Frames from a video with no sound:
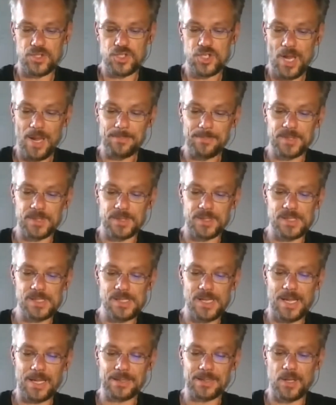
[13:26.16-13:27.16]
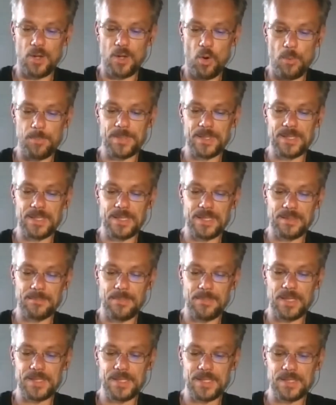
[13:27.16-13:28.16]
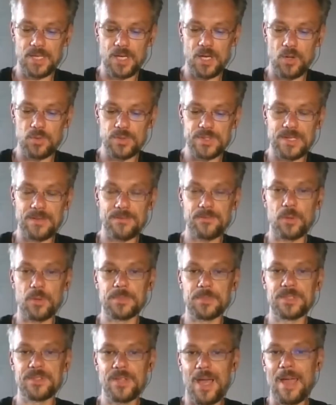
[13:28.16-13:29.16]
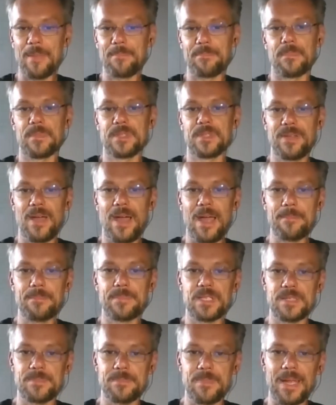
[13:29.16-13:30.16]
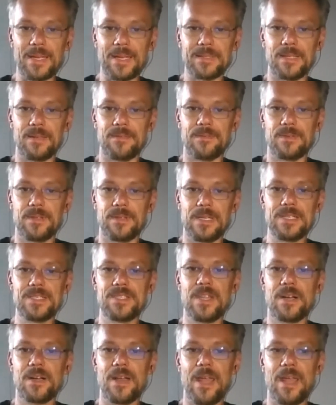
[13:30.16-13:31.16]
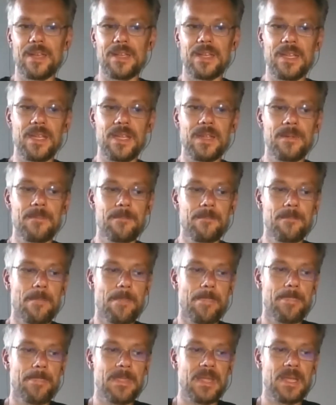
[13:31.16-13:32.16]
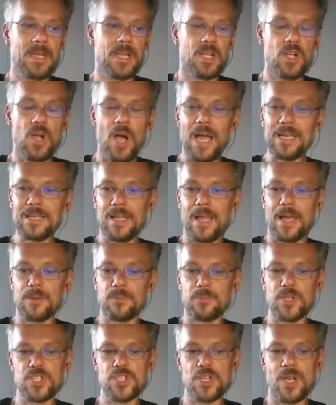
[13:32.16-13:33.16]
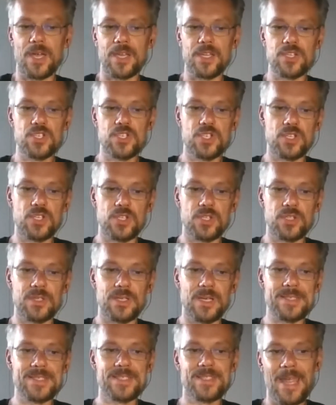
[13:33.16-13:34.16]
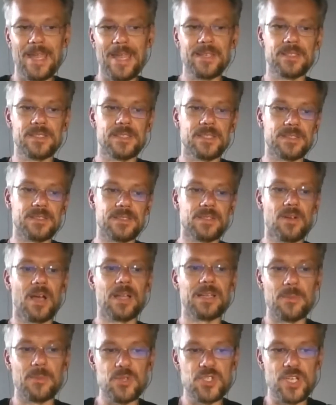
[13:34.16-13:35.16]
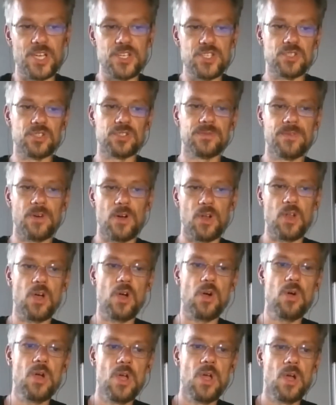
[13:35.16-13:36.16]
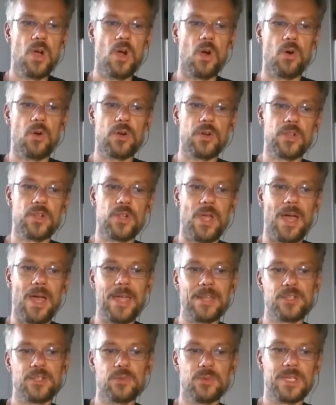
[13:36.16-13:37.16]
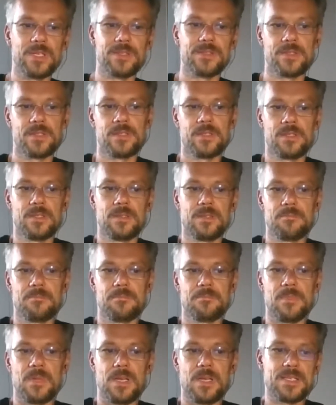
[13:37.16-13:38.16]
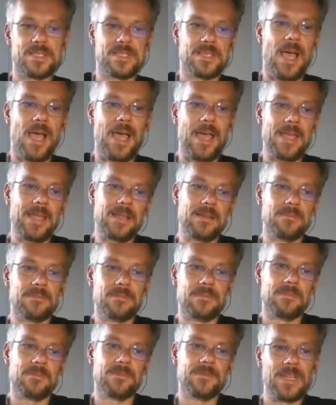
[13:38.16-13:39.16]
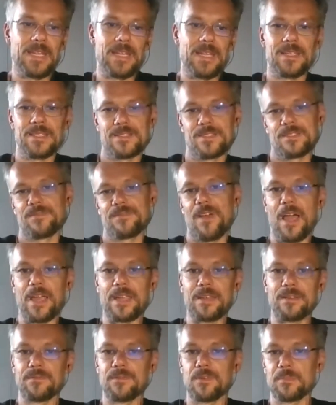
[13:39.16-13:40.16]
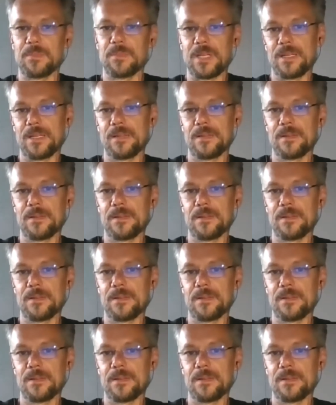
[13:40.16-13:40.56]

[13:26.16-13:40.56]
chapters, like the opening, body, and closing from the time perspective? Is there any guideline which I should, a standard guideline which I should follow, or I do it as I think it's fine for me?